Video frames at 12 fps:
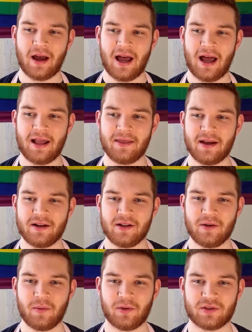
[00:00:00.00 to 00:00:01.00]
And then
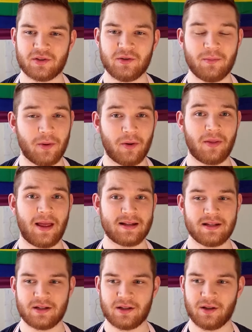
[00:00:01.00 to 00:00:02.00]
you want to pour
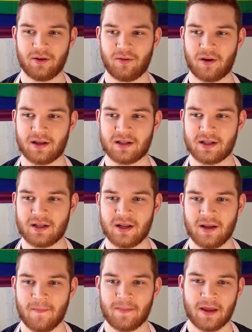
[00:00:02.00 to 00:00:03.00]
that into the crust.
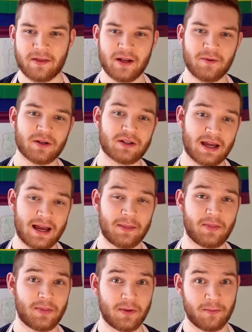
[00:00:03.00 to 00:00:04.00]
Then you want to add
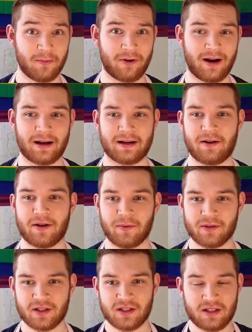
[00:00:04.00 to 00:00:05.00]
the meringue. Now you
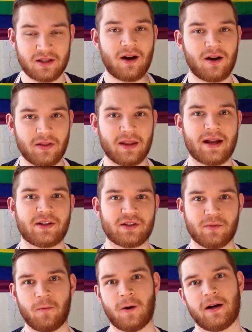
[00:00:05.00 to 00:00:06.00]
want to start on the
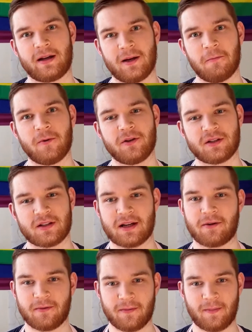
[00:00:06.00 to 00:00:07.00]
edges and work inwards.
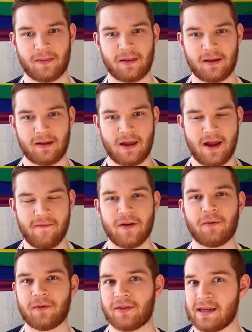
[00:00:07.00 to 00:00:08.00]
Now, if
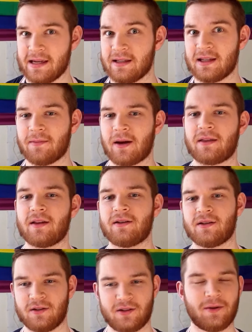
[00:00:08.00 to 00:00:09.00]
you want the easier method,
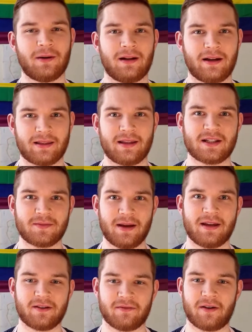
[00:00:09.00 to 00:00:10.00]
do it like this,
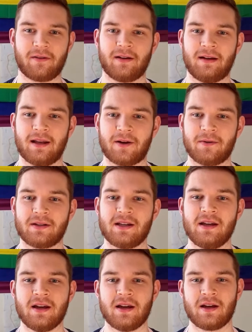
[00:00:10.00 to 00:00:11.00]
make it very
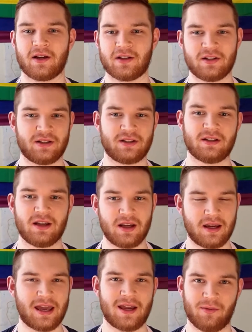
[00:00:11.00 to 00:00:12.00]
liquidy, because
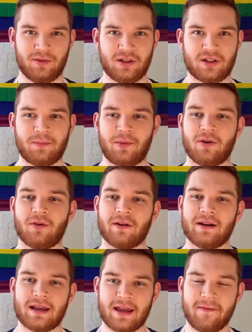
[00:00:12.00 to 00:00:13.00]
it will just pour
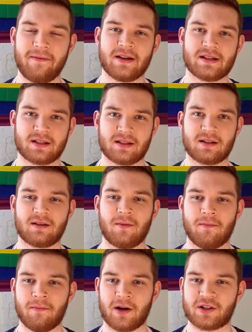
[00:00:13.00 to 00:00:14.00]
in. If it's
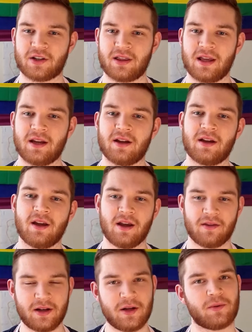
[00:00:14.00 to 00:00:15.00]
much thicker,
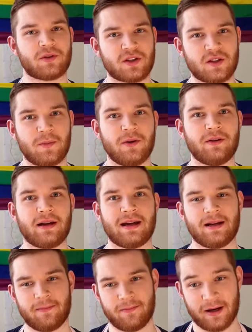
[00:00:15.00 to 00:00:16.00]
then you want to spoon it
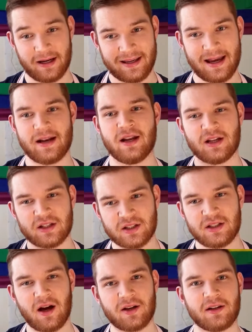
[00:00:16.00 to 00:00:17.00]
in, but again,
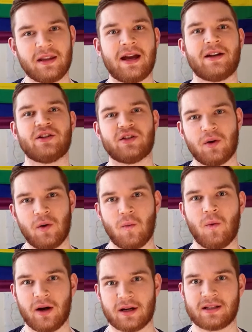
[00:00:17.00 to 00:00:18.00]
start on the edges,
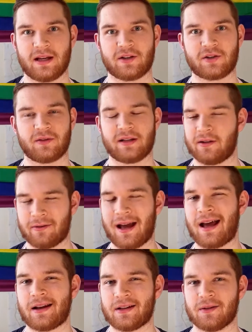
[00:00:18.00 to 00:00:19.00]
work centrally. You
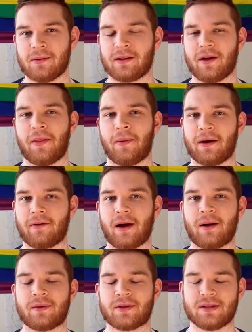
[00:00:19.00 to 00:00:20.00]
can't do it the other way
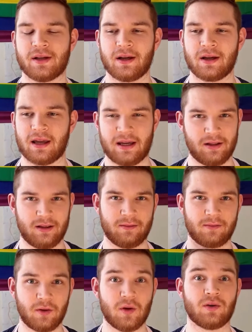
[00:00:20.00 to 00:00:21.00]
around. It'll
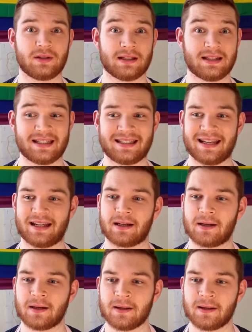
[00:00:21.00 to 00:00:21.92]
cause it to sink.